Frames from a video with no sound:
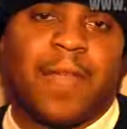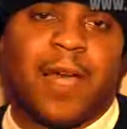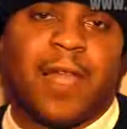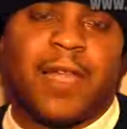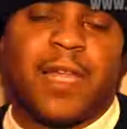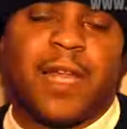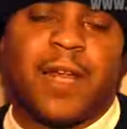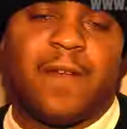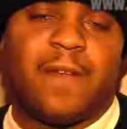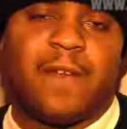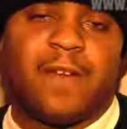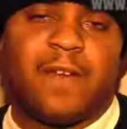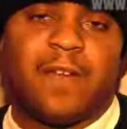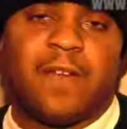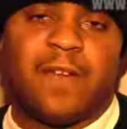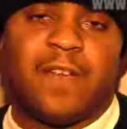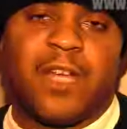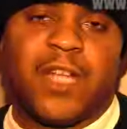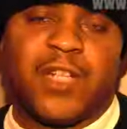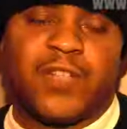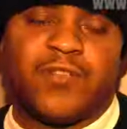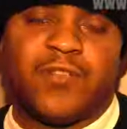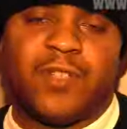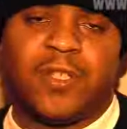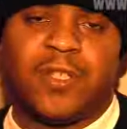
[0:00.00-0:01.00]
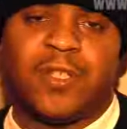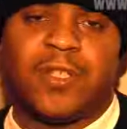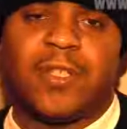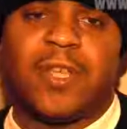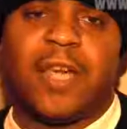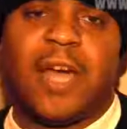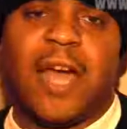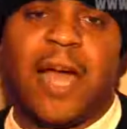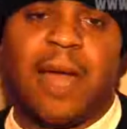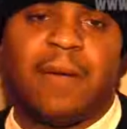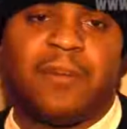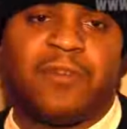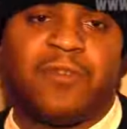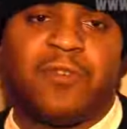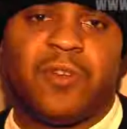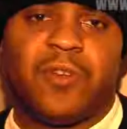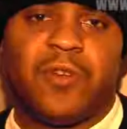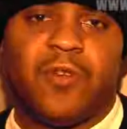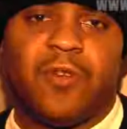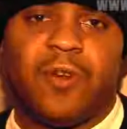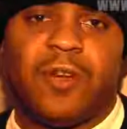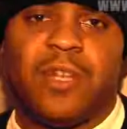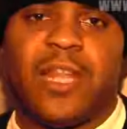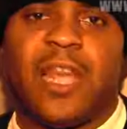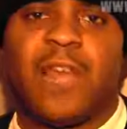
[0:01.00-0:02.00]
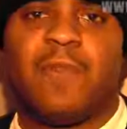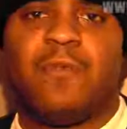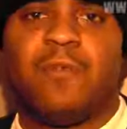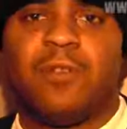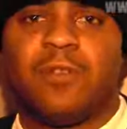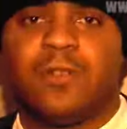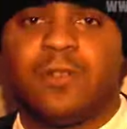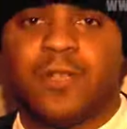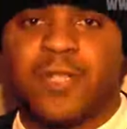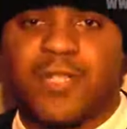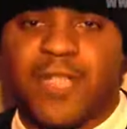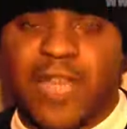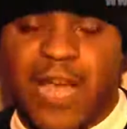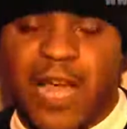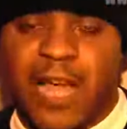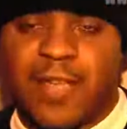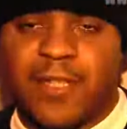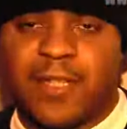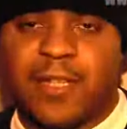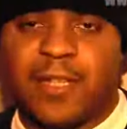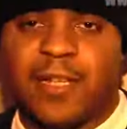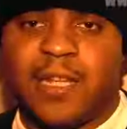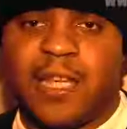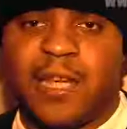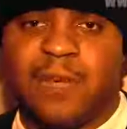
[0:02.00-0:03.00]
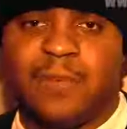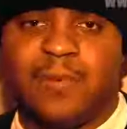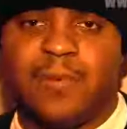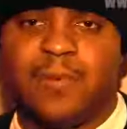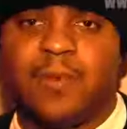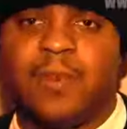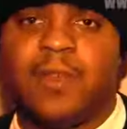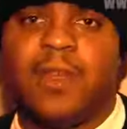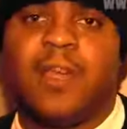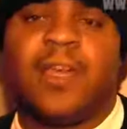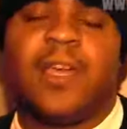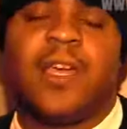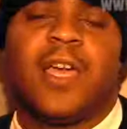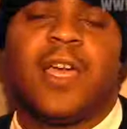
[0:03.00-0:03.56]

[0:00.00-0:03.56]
a letter of interest to Andre Recording that he will sign to the label